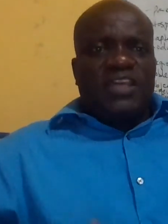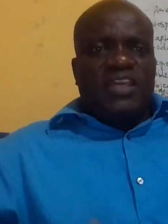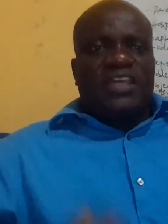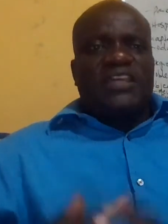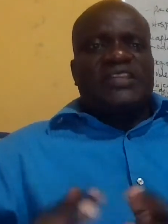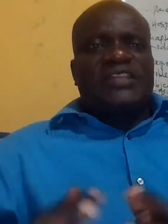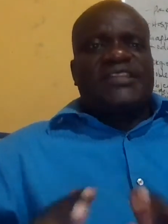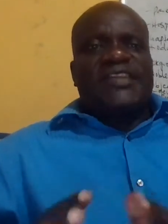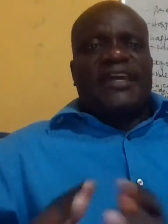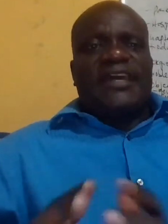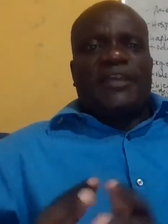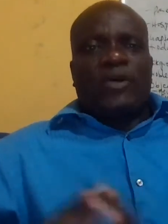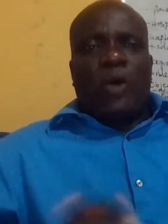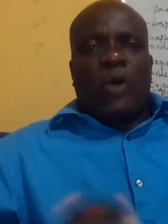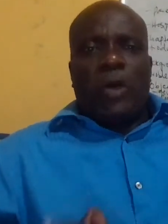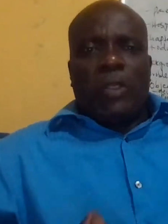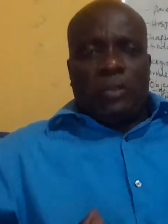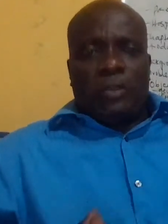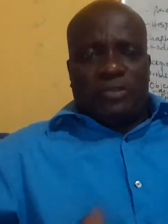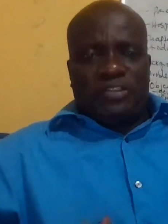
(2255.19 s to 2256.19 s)
In
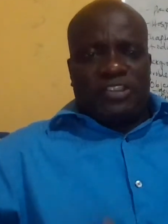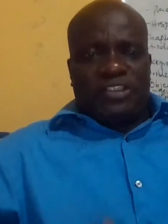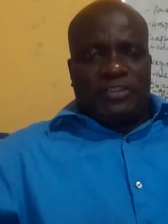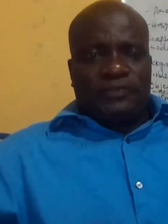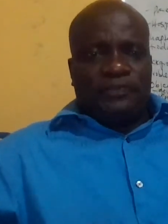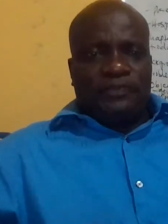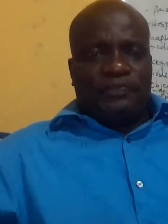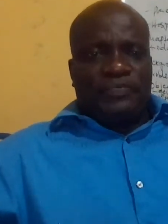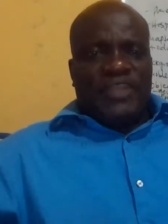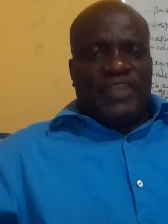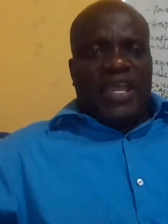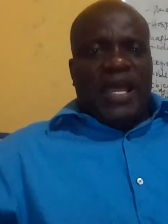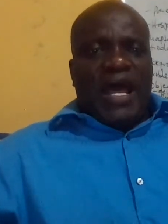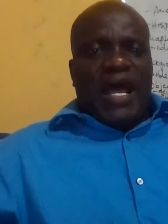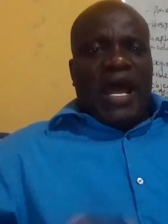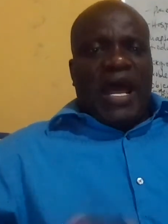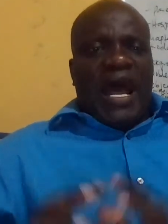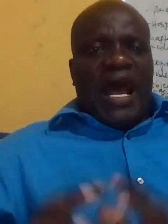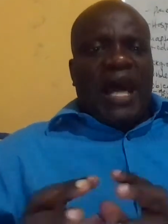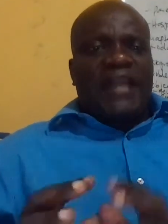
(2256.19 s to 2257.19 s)
psychology,
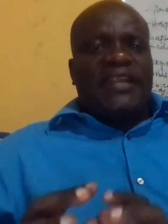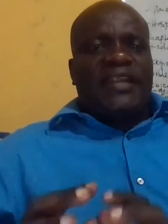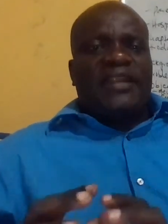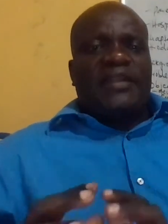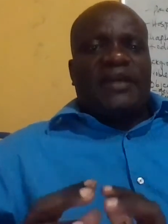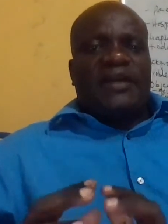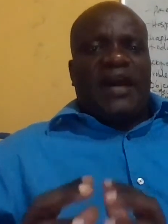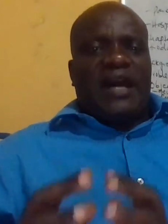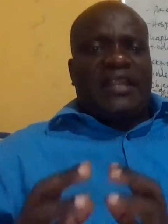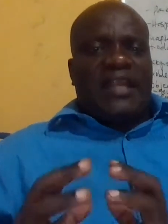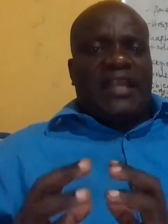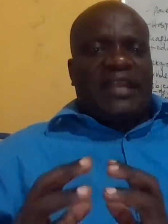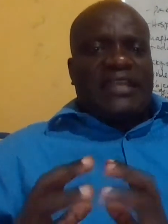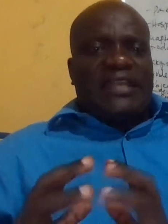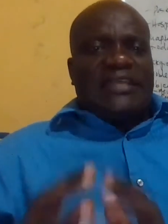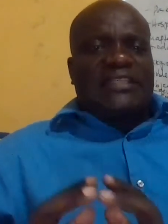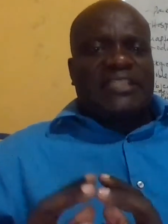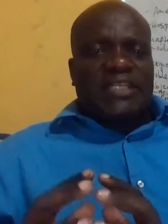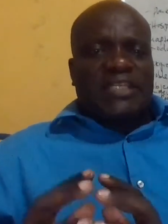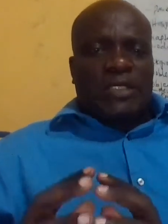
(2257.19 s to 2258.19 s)
an
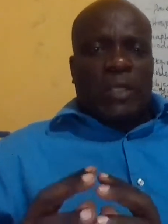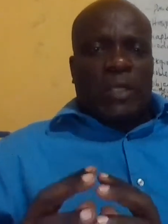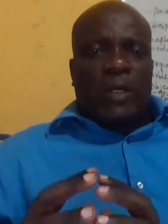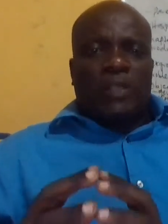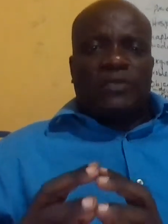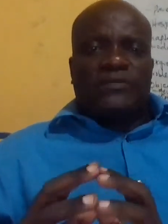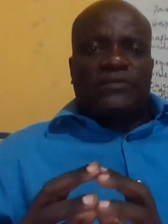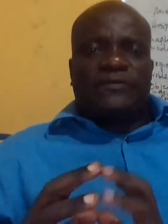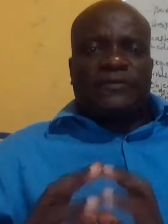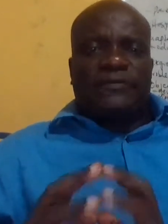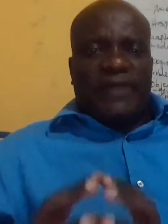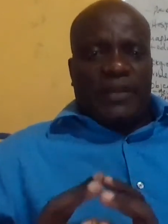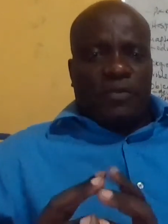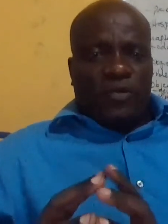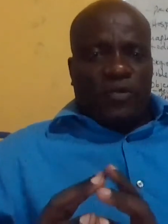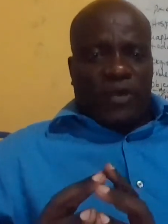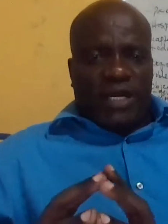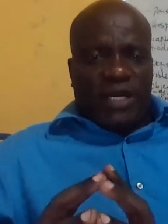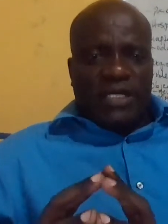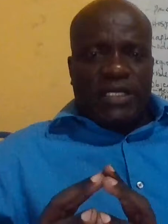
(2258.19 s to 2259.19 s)
analytical
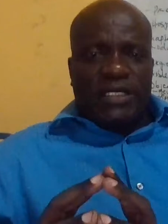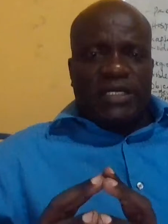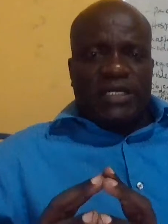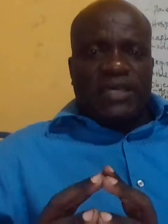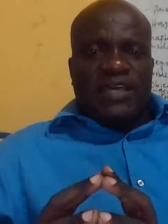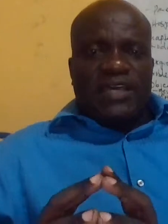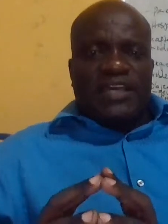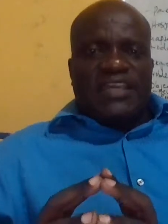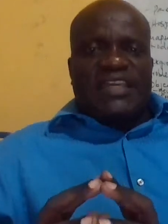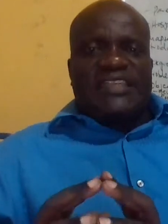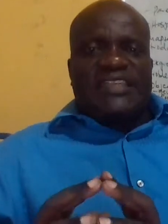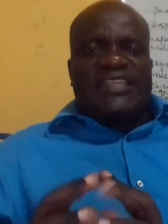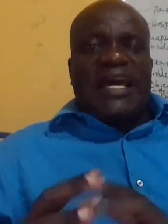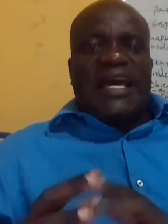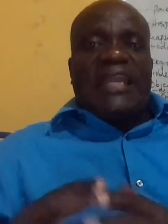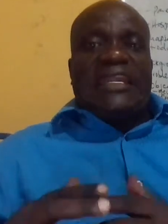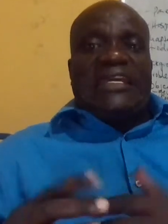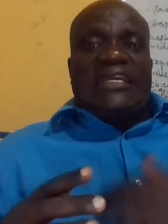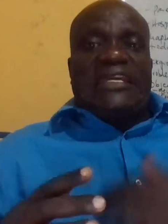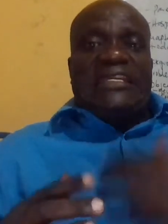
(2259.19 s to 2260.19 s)
framework is
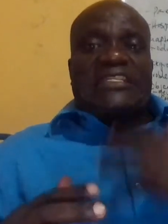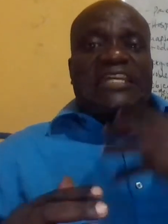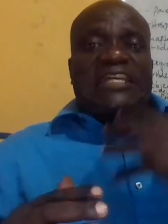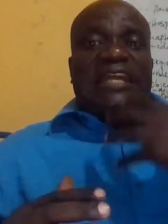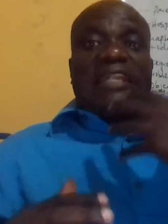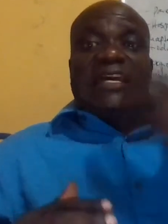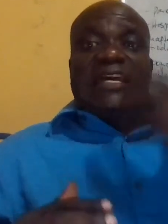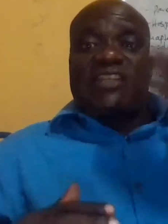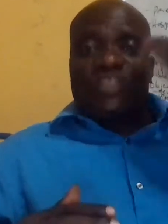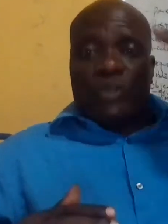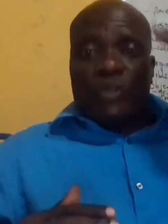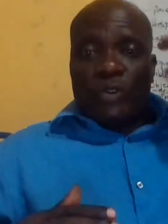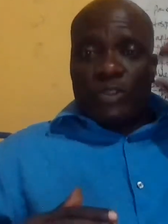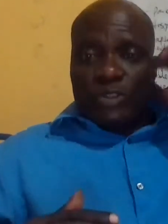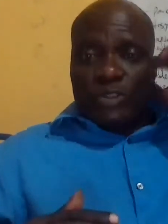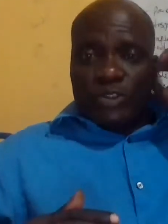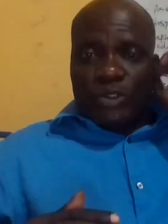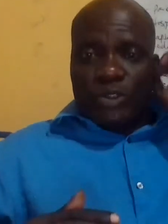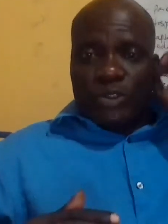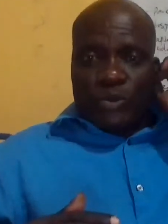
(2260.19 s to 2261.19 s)
an intellectual
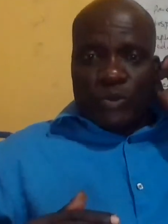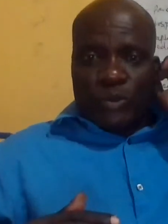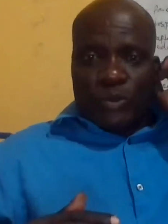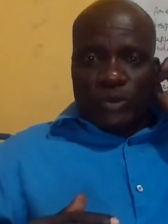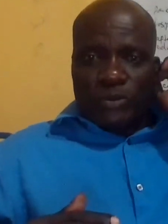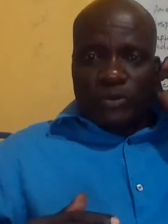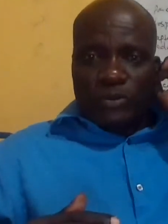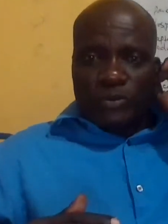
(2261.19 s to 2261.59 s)
tool